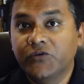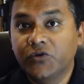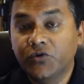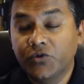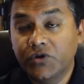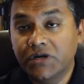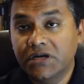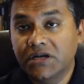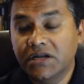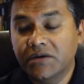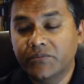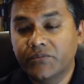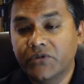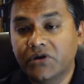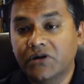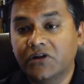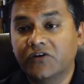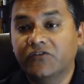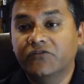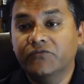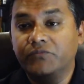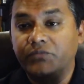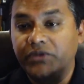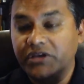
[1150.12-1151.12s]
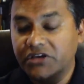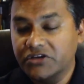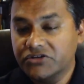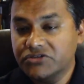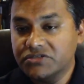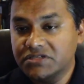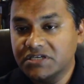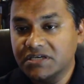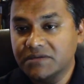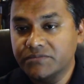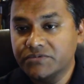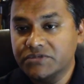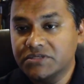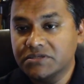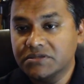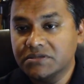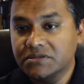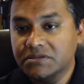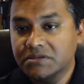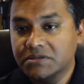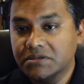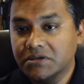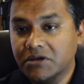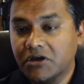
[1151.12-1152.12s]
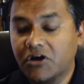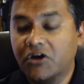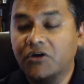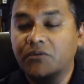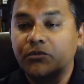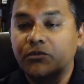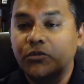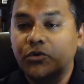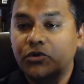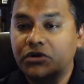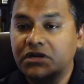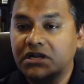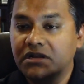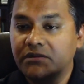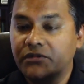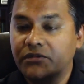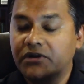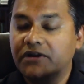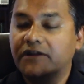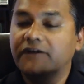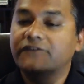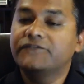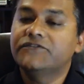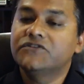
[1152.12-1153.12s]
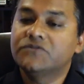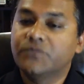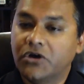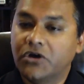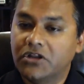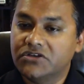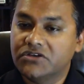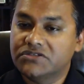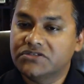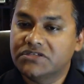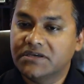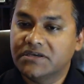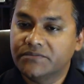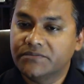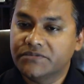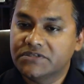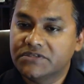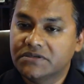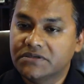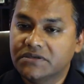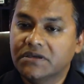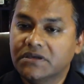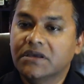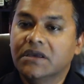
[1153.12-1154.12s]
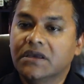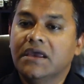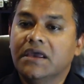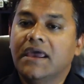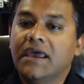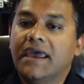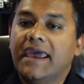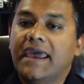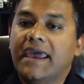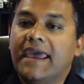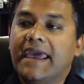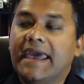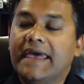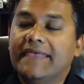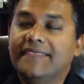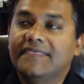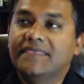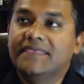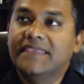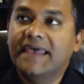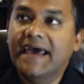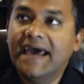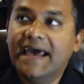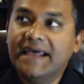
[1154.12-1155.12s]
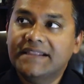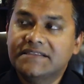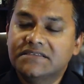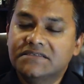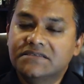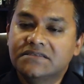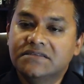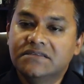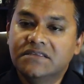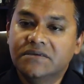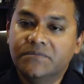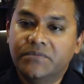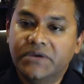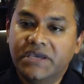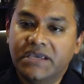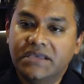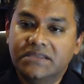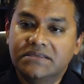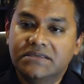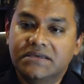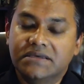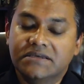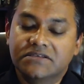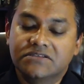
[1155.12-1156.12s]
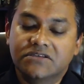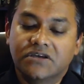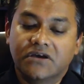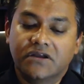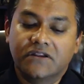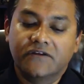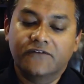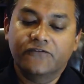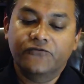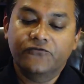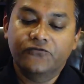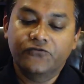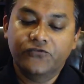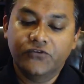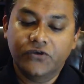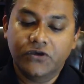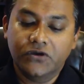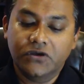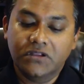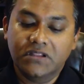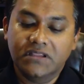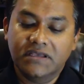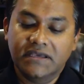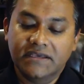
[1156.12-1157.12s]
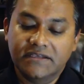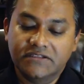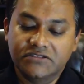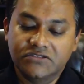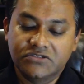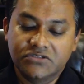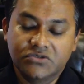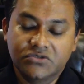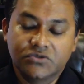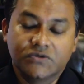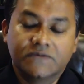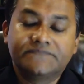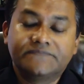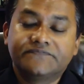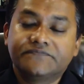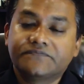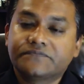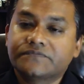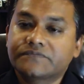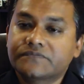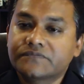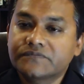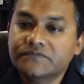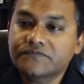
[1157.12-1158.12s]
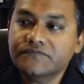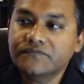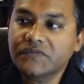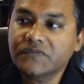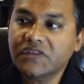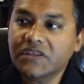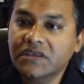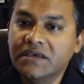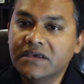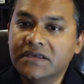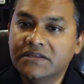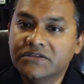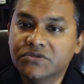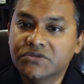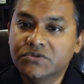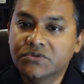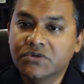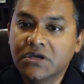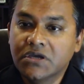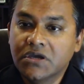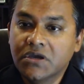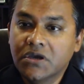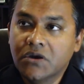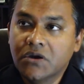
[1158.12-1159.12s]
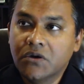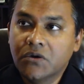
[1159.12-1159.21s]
fewer number of bigger ships or more number of smaller ships, and that debate is gonna fuel into into